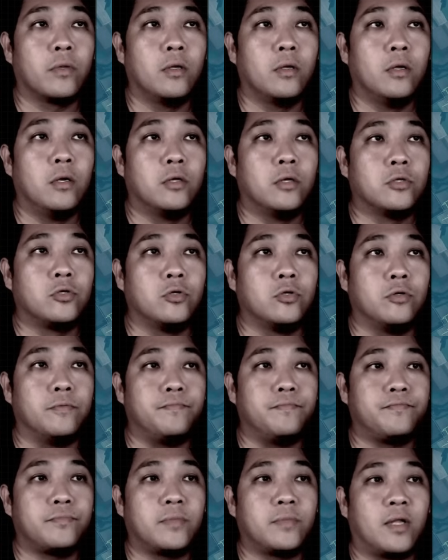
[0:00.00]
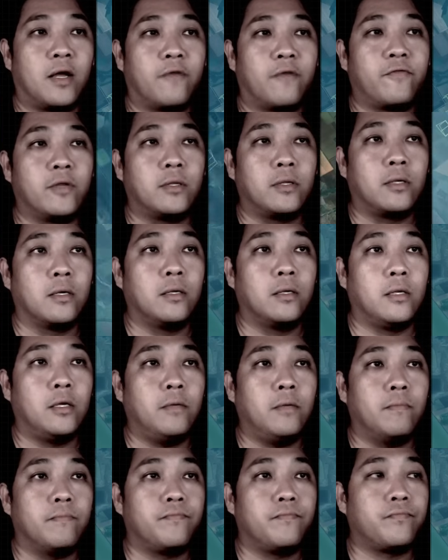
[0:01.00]
So after
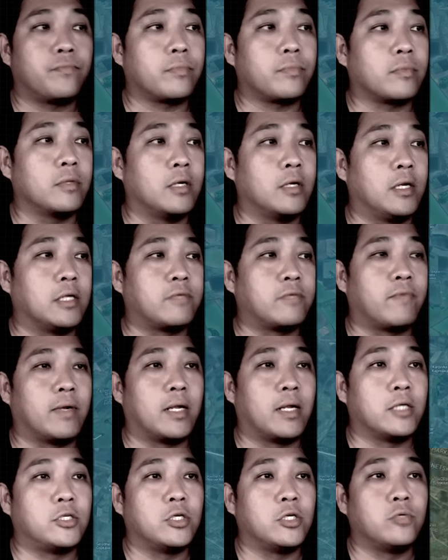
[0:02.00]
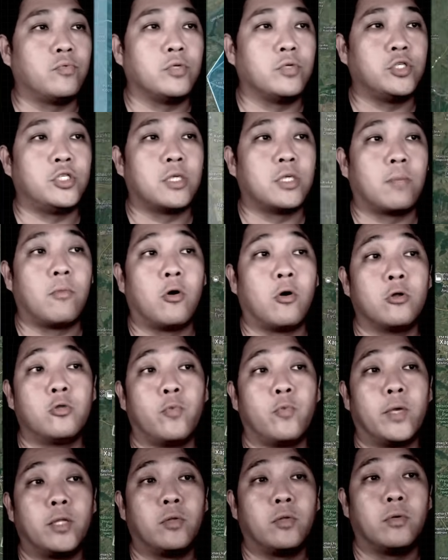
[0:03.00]
Terny, the next frontline change, we jump all the
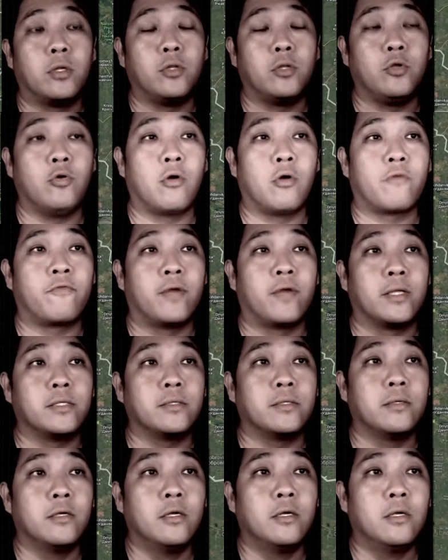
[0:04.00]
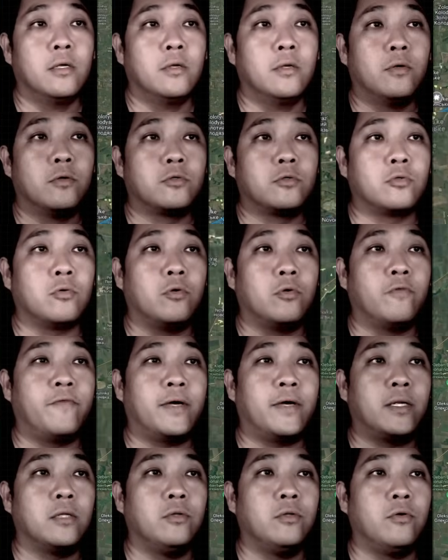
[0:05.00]
way to the New York front. So over
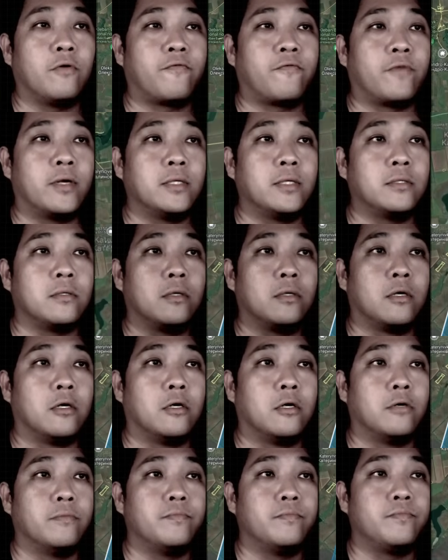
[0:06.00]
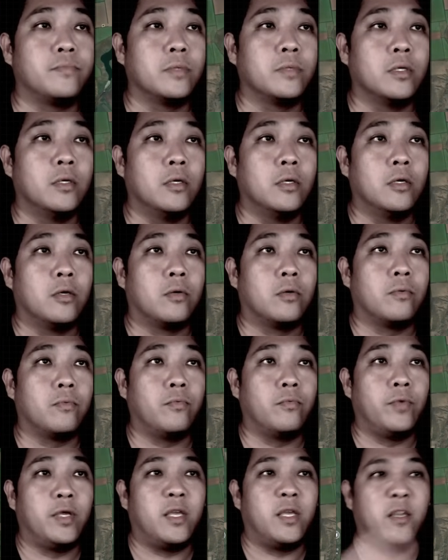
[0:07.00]
at the New York front,
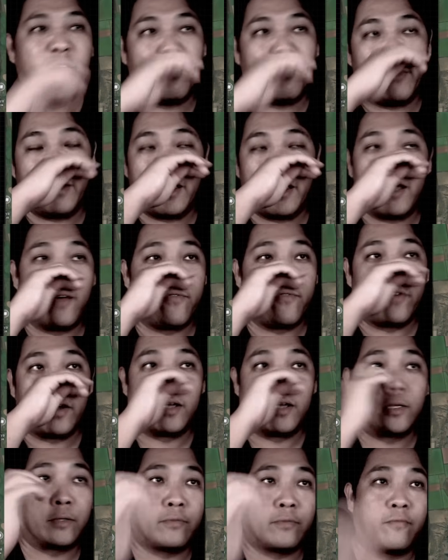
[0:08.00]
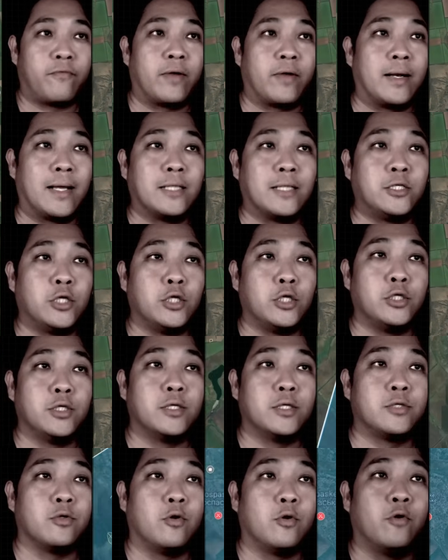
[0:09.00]
we have frontline
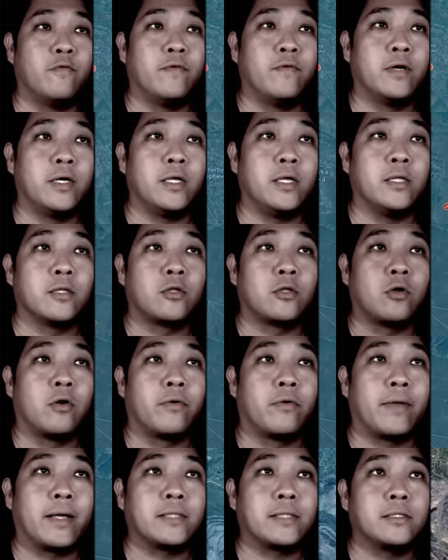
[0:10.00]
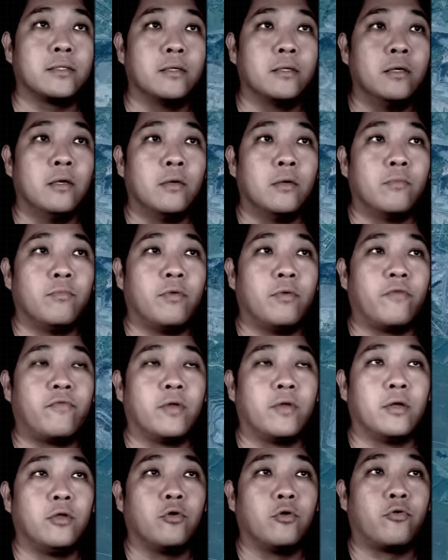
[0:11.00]
changes over in Torex with
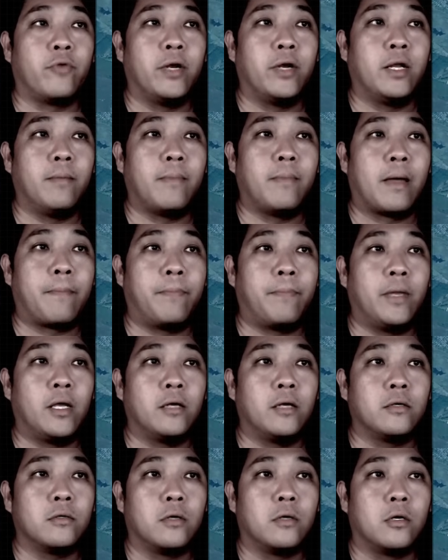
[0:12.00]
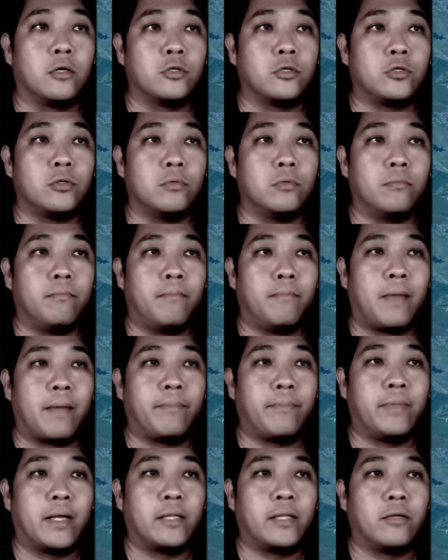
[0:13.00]
the Ukrainian mapping map
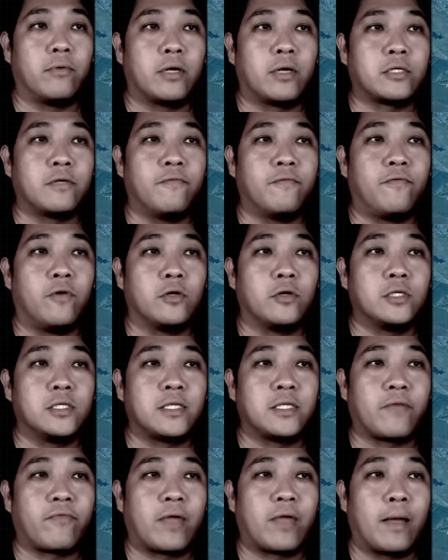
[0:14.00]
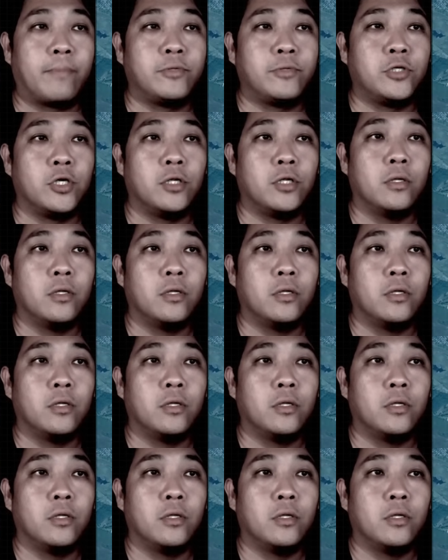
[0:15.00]
that the Russian forces have captured